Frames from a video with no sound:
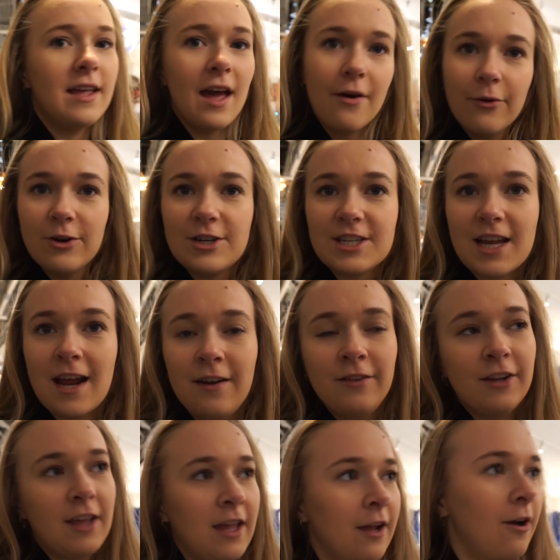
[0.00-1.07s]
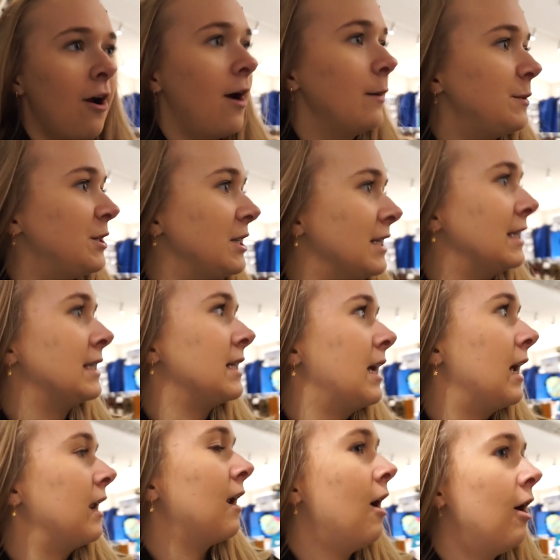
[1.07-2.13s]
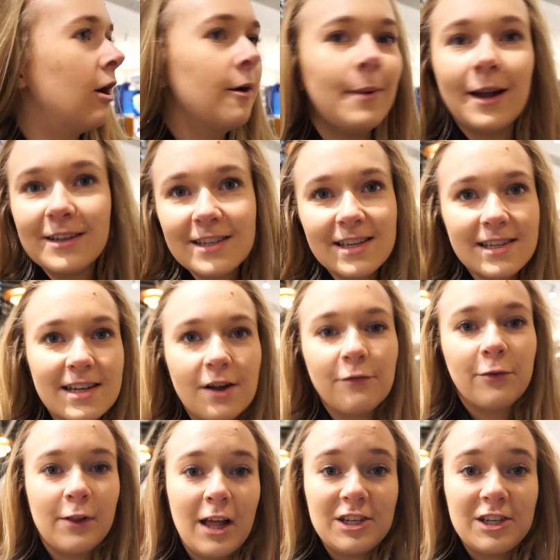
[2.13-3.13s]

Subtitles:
Yeah, we're just kind of looking at our options and are about to sit down for